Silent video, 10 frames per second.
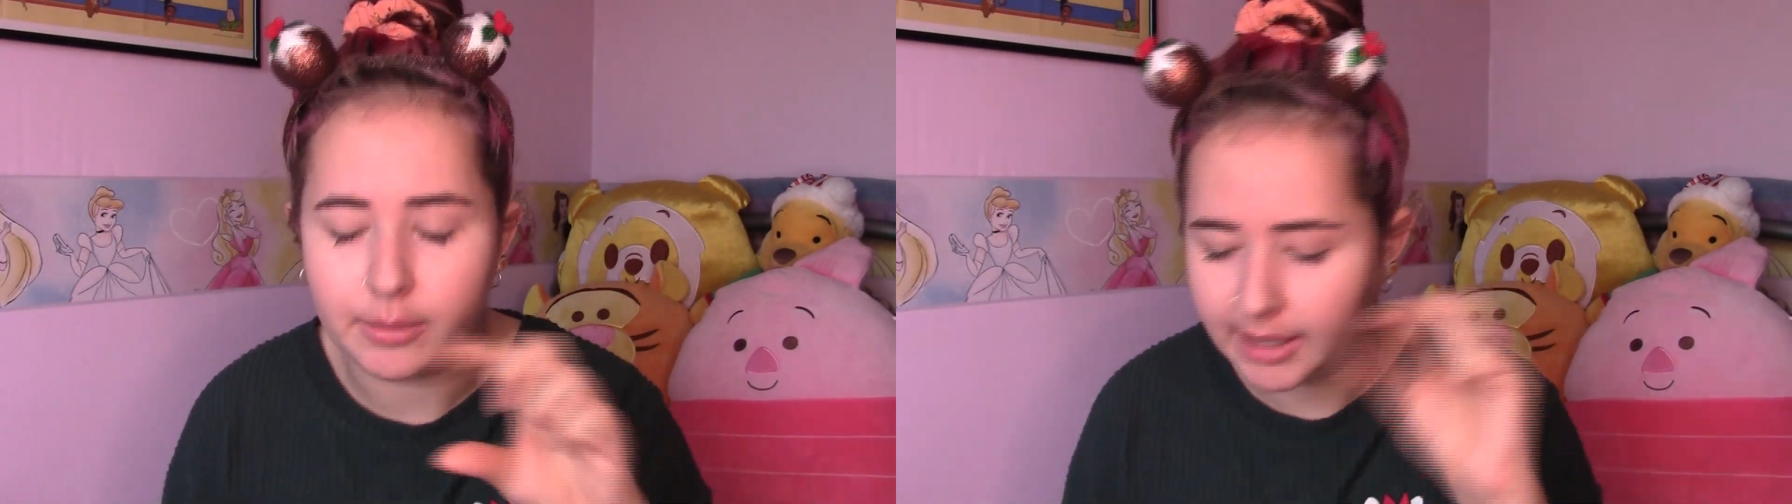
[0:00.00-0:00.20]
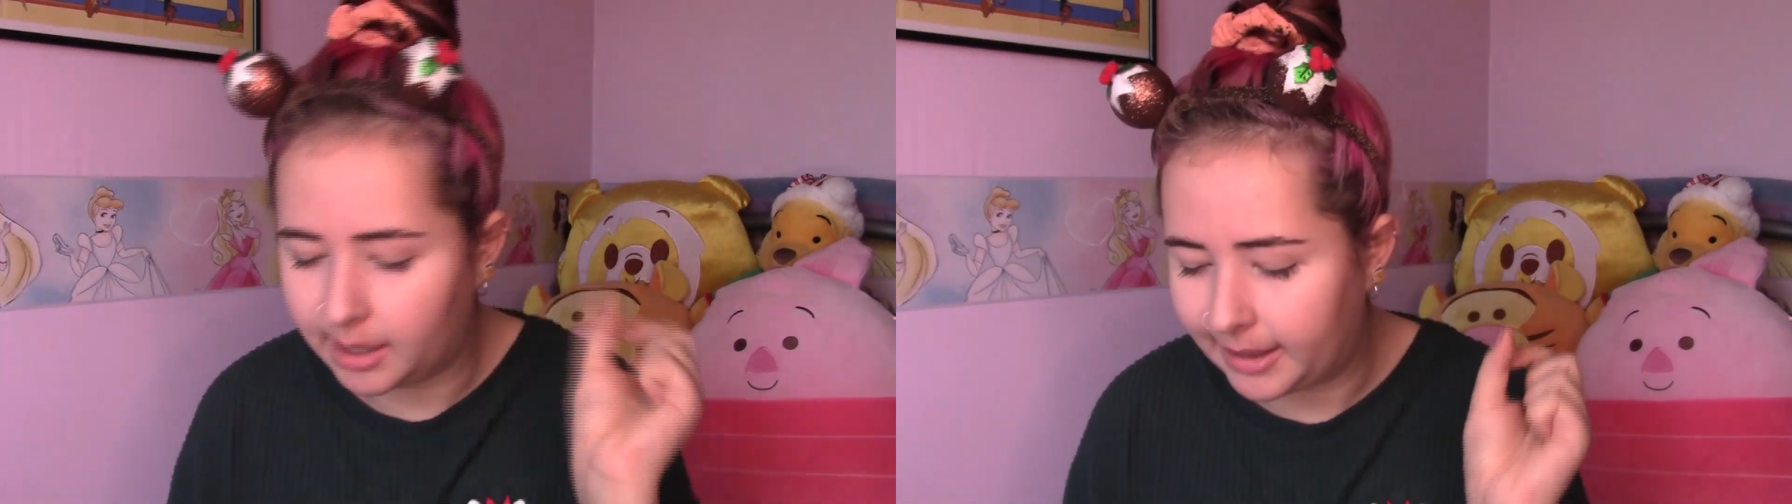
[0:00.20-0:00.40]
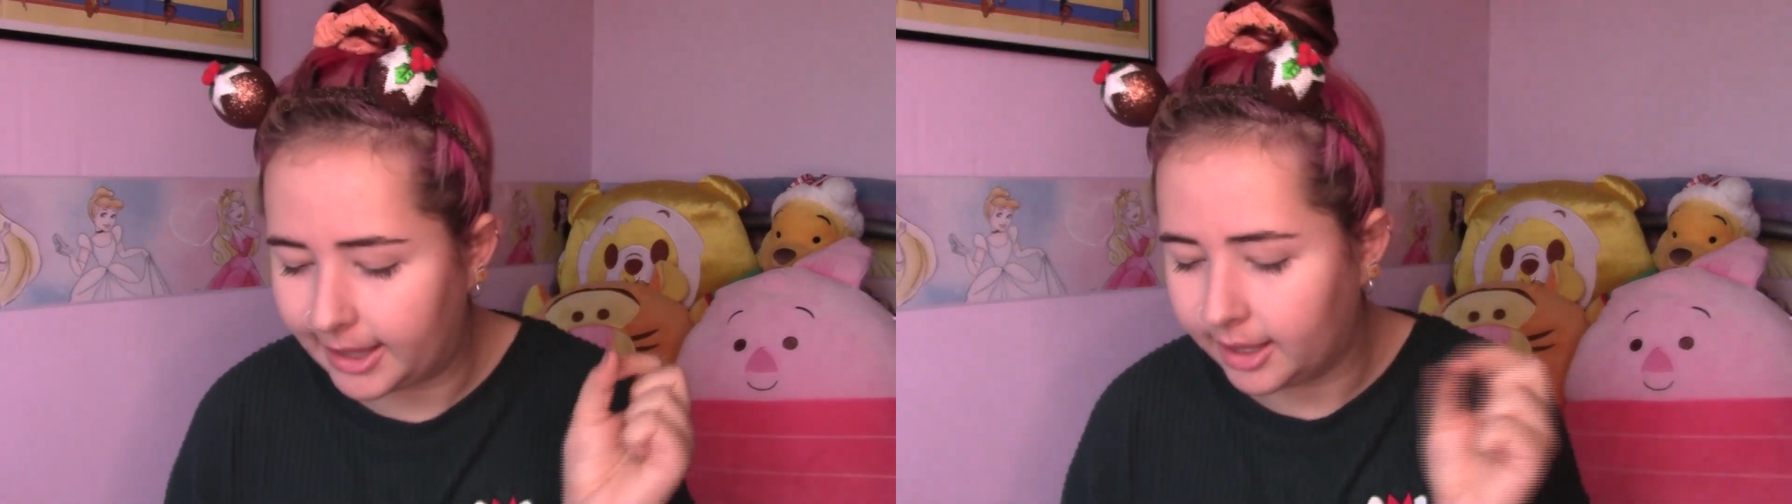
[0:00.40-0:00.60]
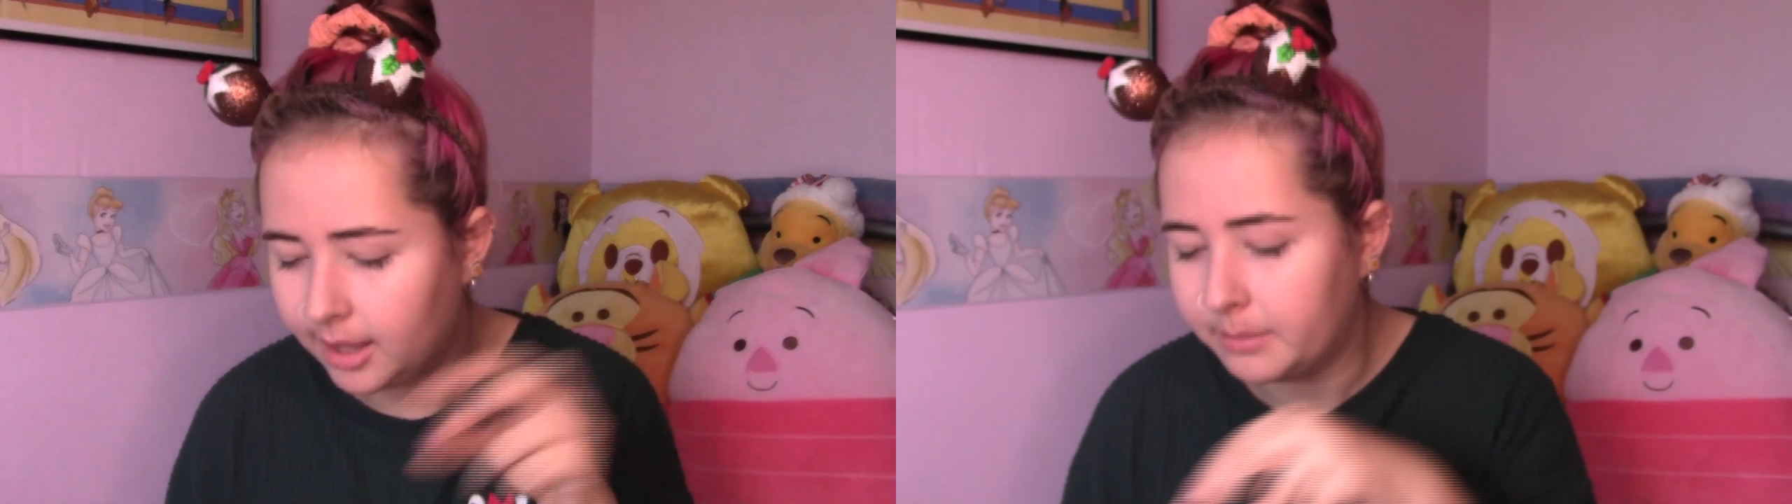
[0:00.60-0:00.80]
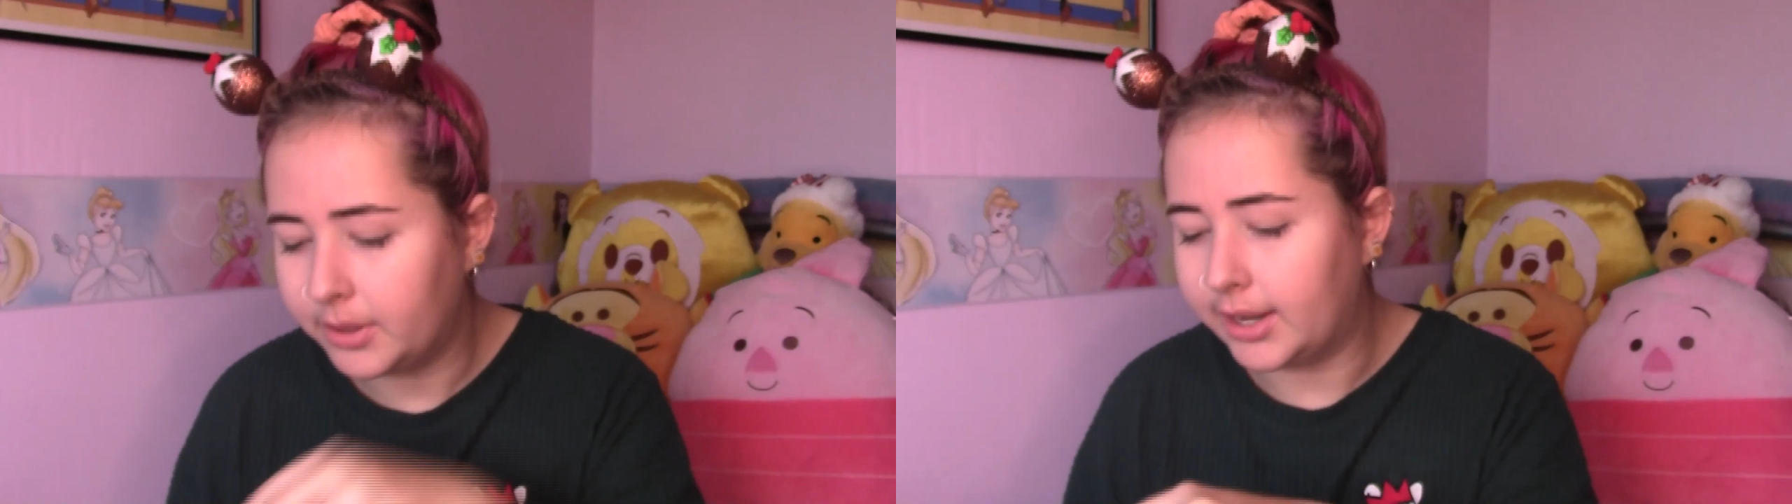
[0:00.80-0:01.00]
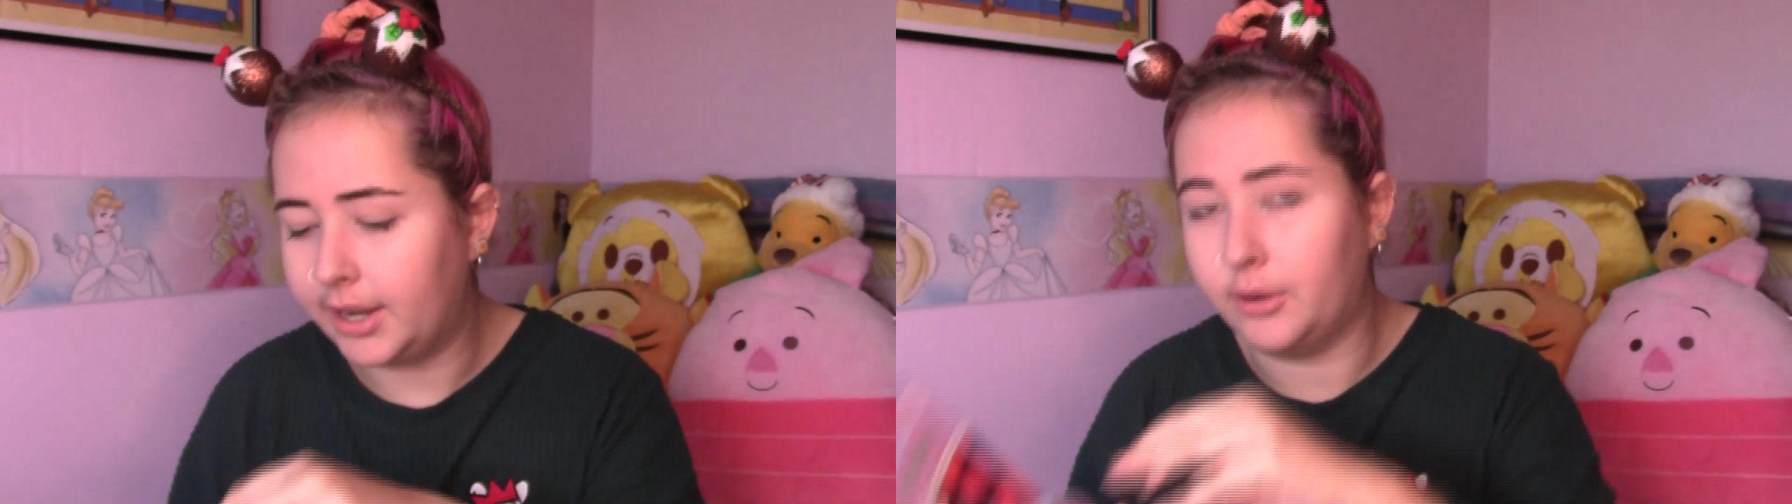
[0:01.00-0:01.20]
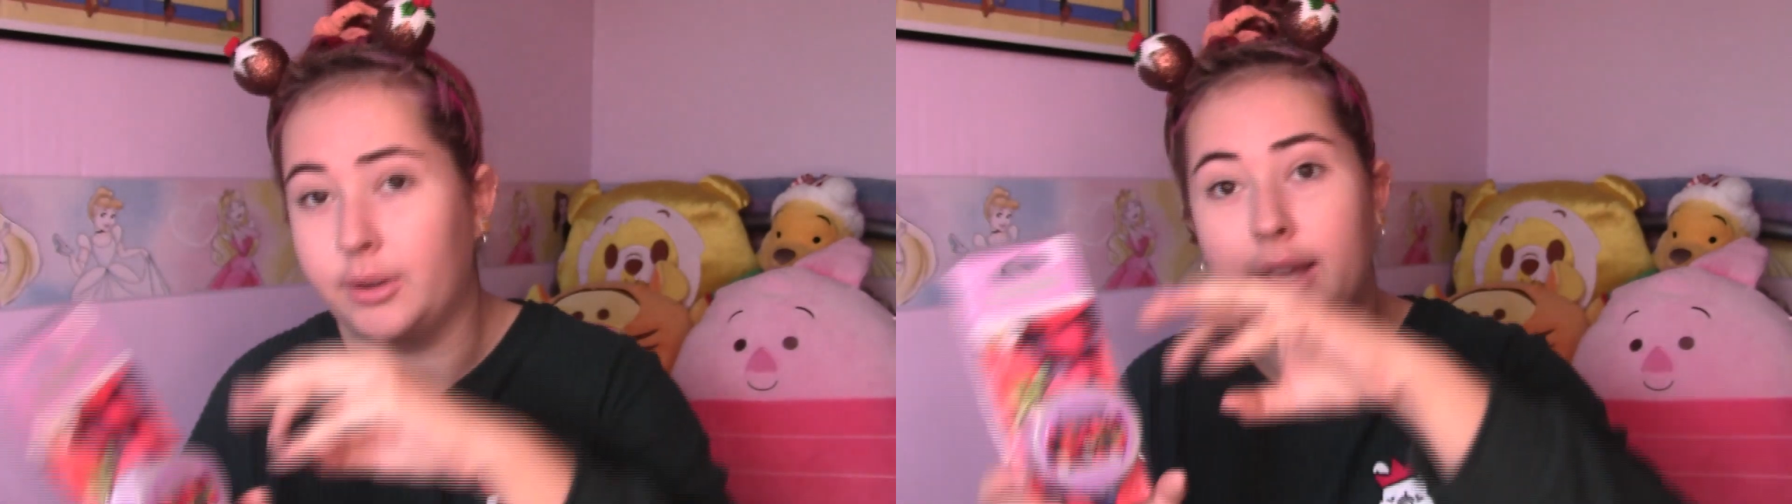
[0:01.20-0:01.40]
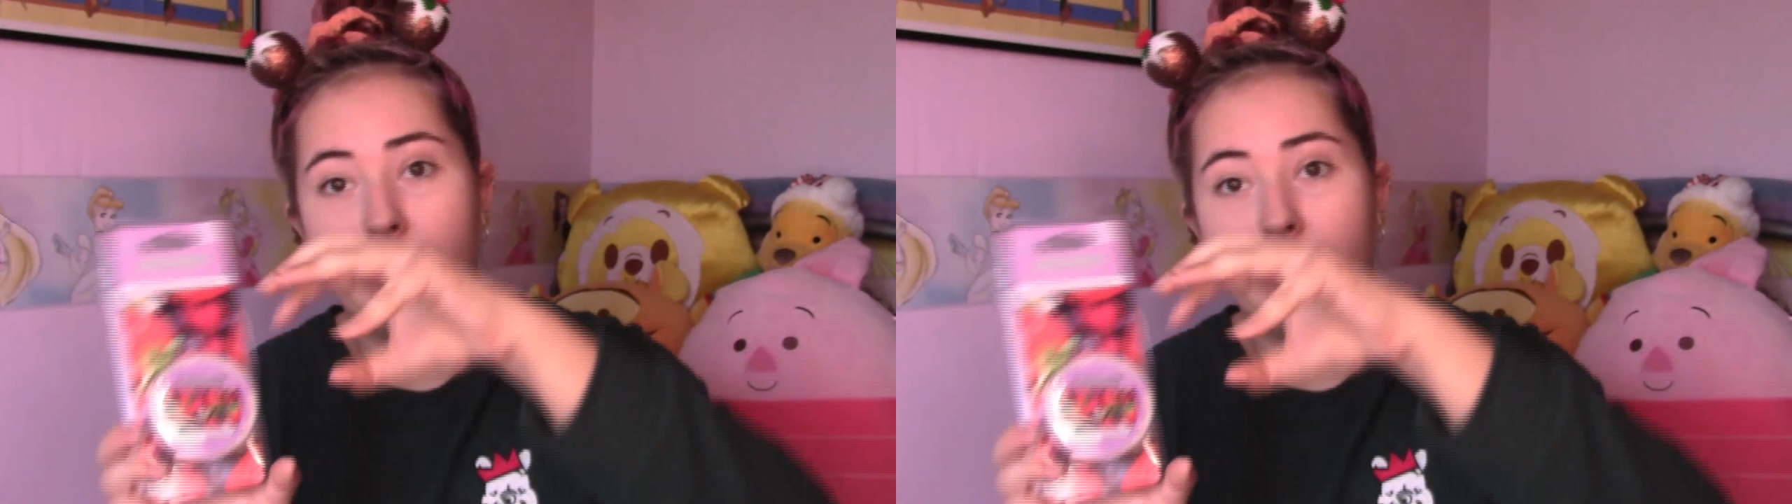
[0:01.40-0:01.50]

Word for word: You peel it back, put the lid on,